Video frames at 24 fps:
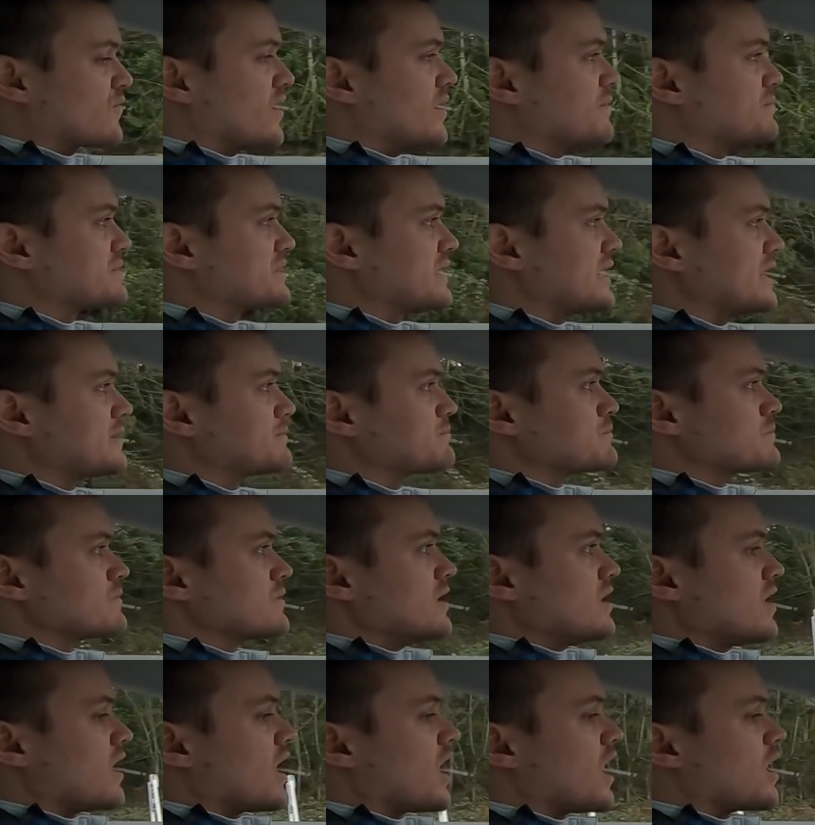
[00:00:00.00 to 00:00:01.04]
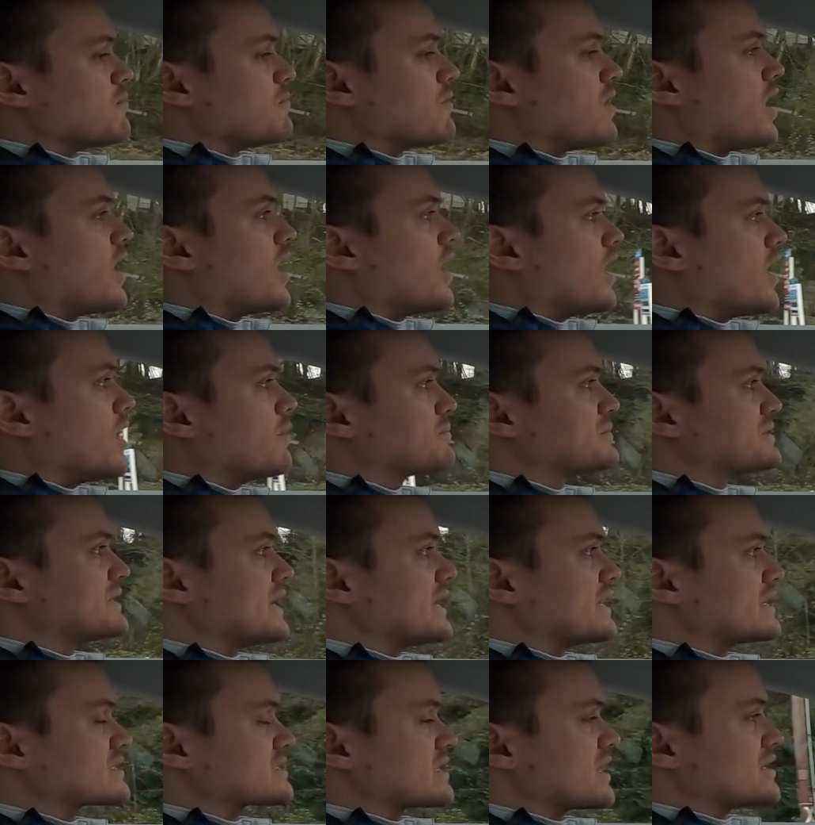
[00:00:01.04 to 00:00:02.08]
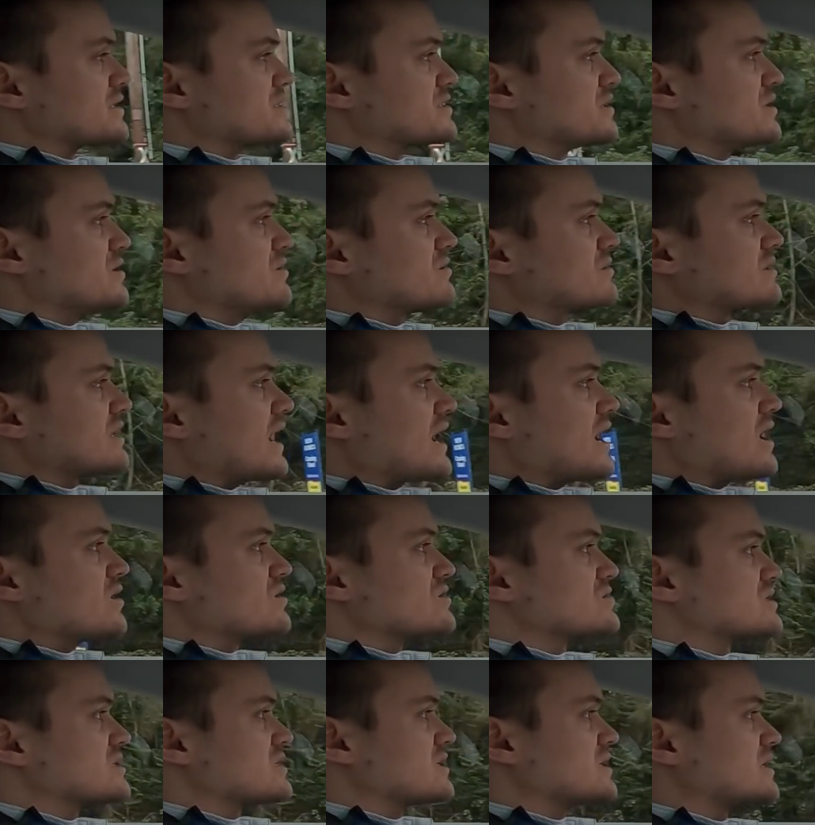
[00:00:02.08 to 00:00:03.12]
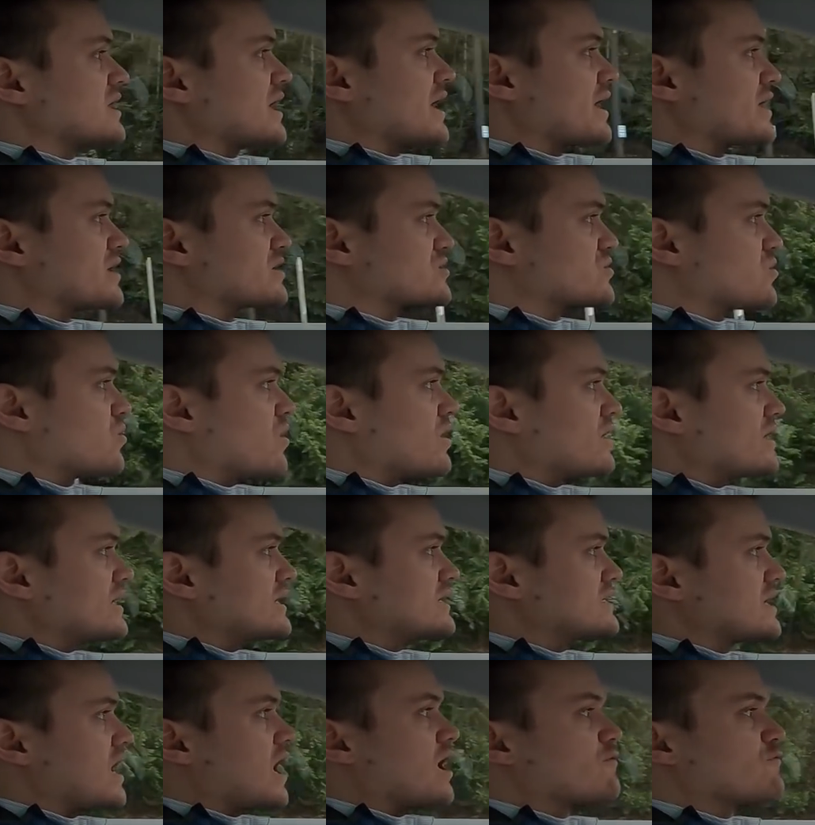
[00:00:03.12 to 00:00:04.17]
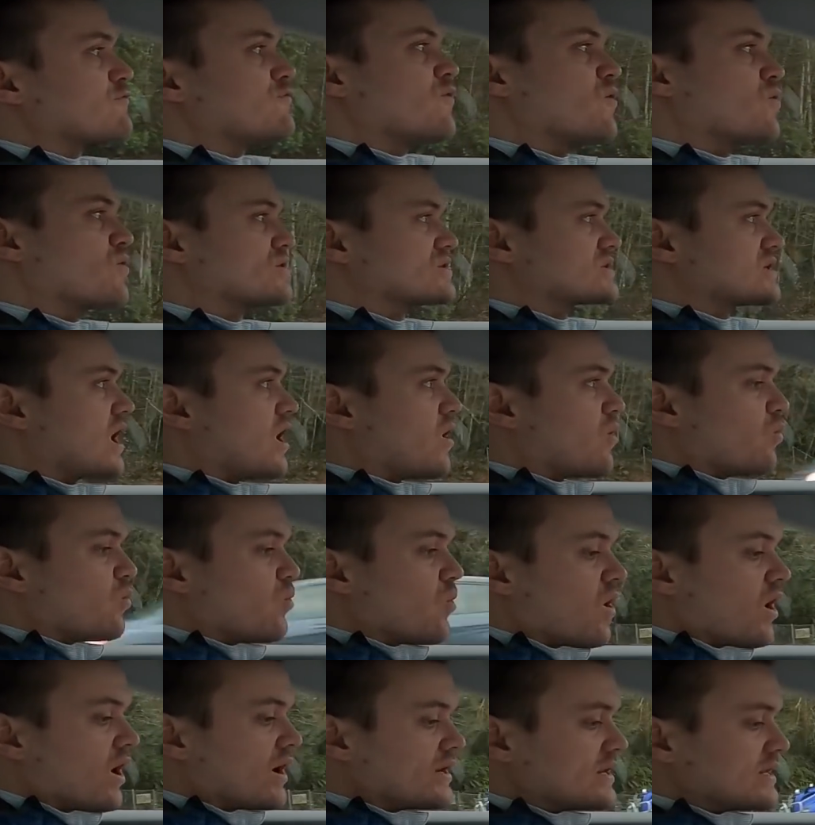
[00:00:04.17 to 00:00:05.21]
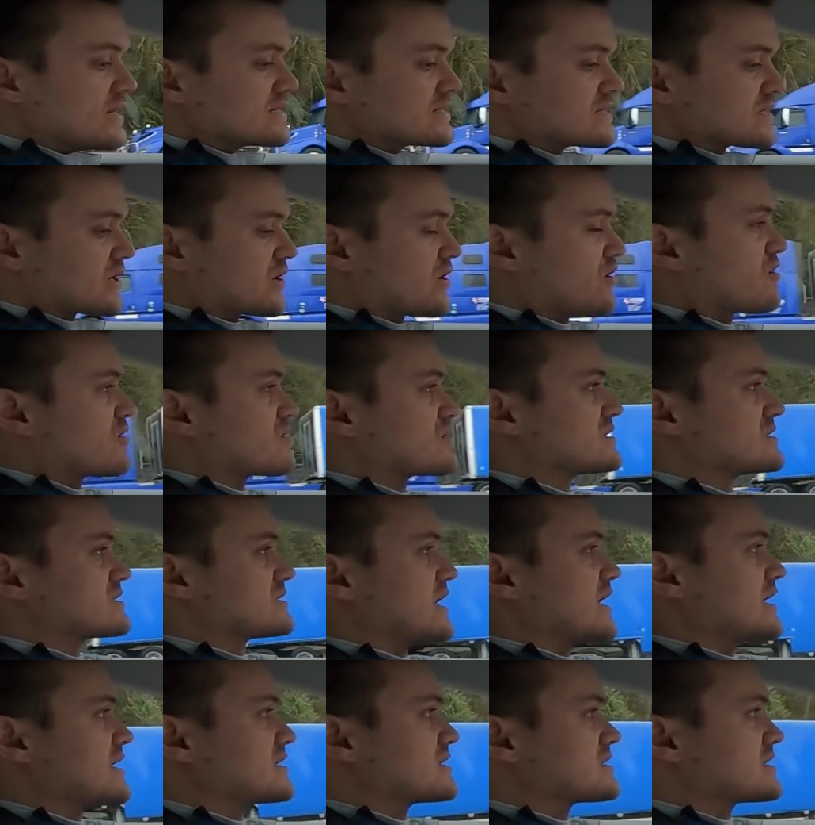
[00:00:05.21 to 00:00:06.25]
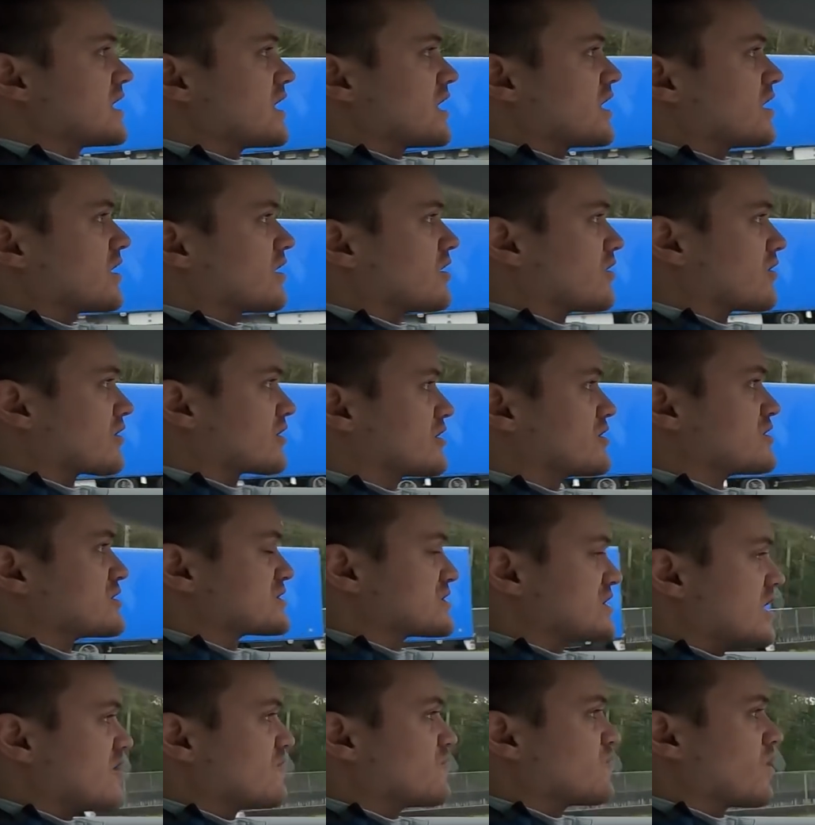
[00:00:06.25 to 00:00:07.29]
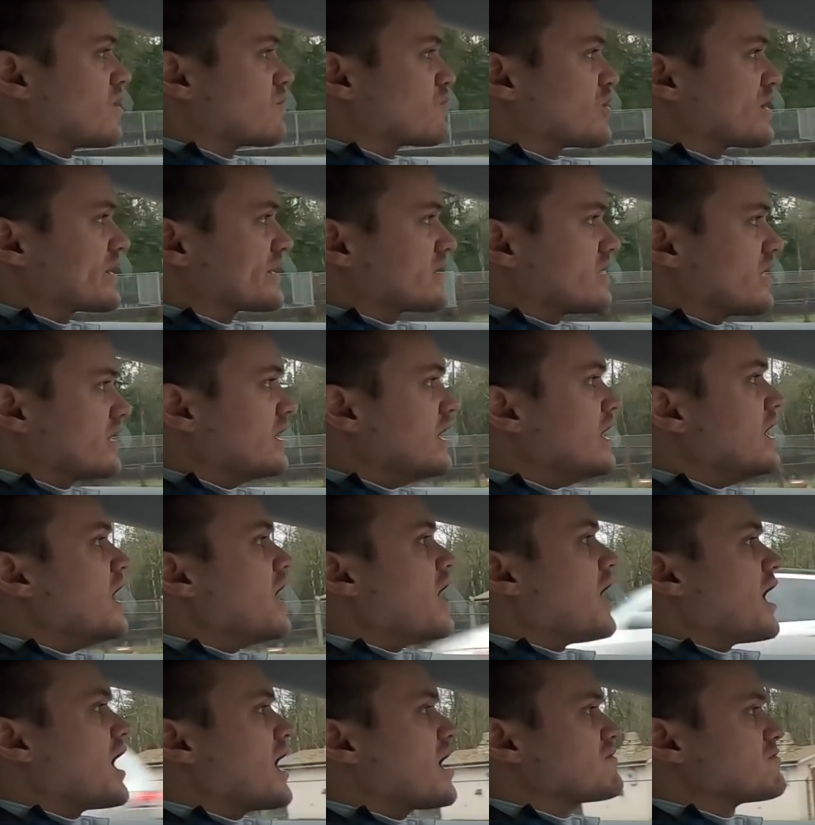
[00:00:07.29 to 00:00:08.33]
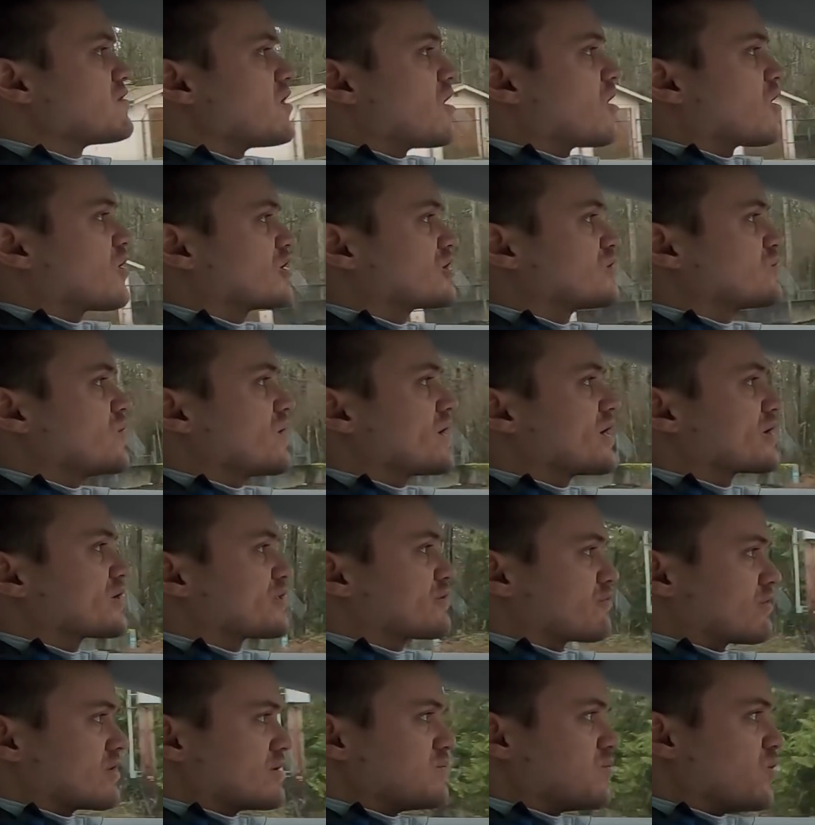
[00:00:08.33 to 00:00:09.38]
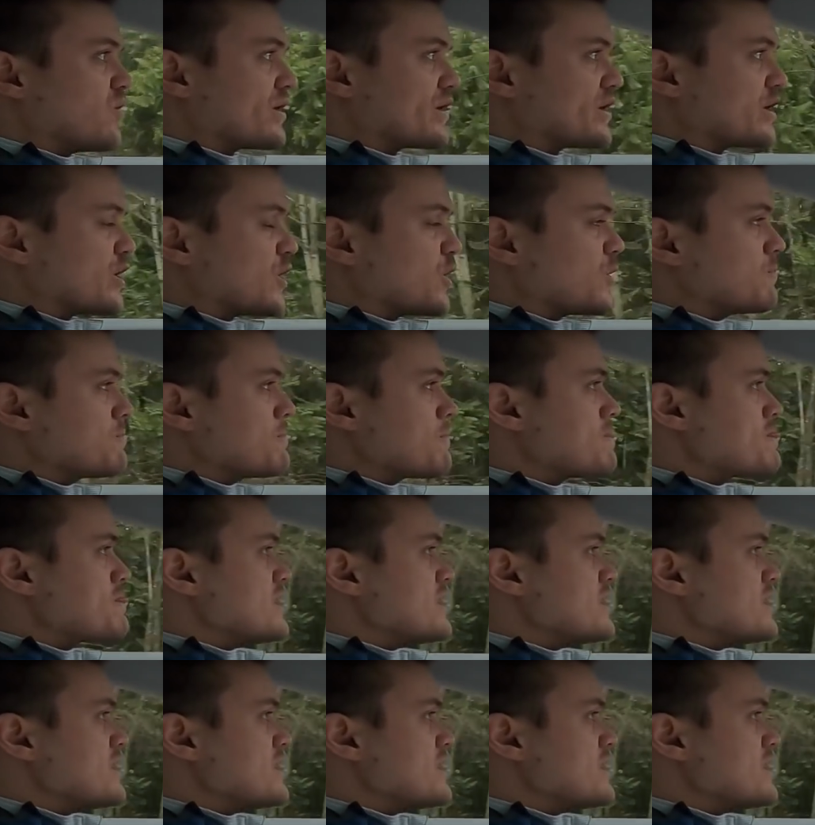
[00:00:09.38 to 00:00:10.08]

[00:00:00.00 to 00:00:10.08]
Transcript: update. Update 2020.4.1 is the current status or current software I'm running on. I have hardware 3.0.